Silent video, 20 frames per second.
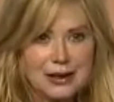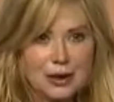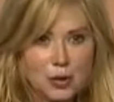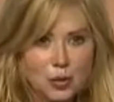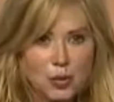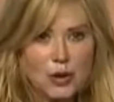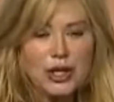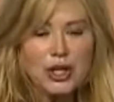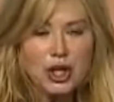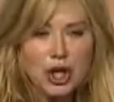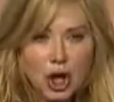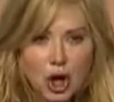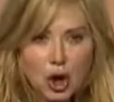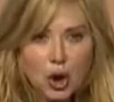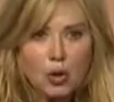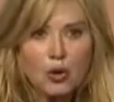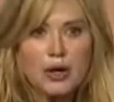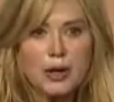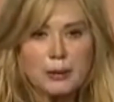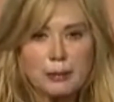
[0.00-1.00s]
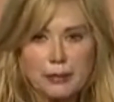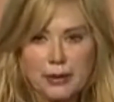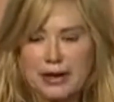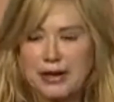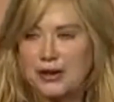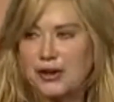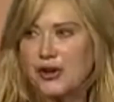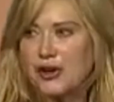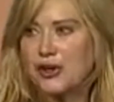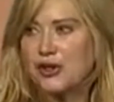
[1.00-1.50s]
We know
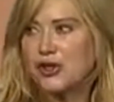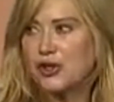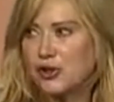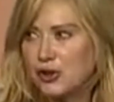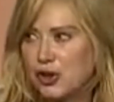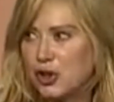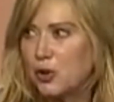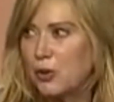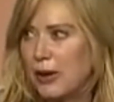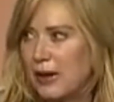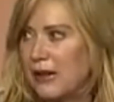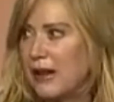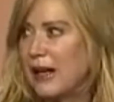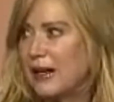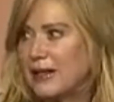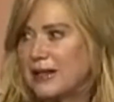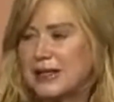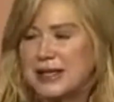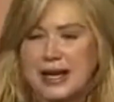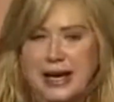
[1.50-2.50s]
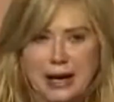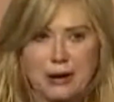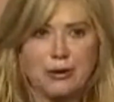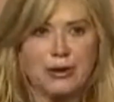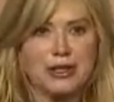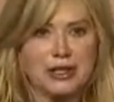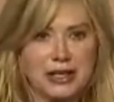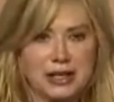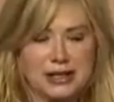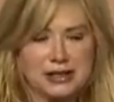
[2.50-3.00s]
competitors are doing this
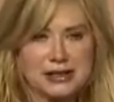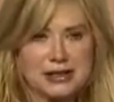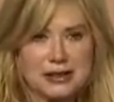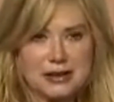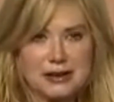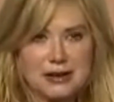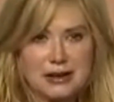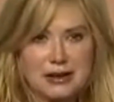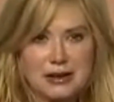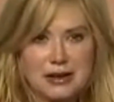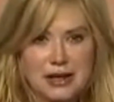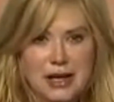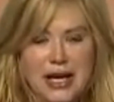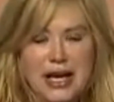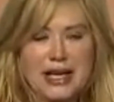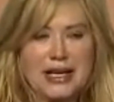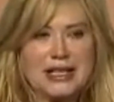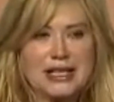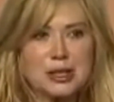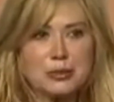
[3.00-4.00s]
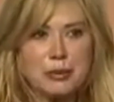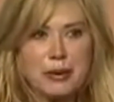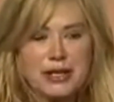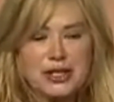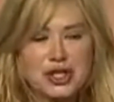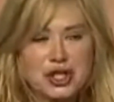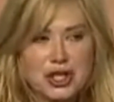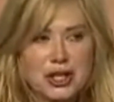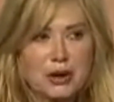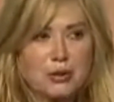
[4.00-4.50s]
nowadays. And
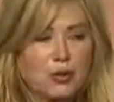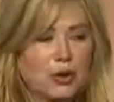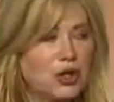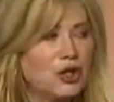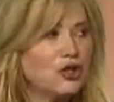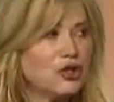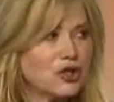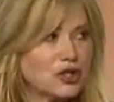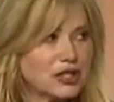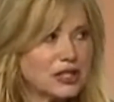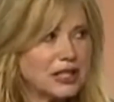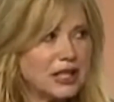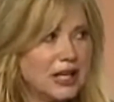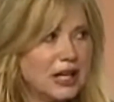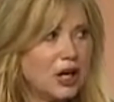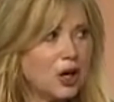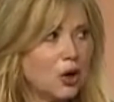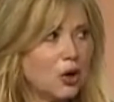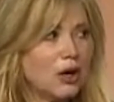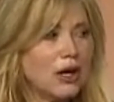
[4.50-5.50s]
especially when you're seeing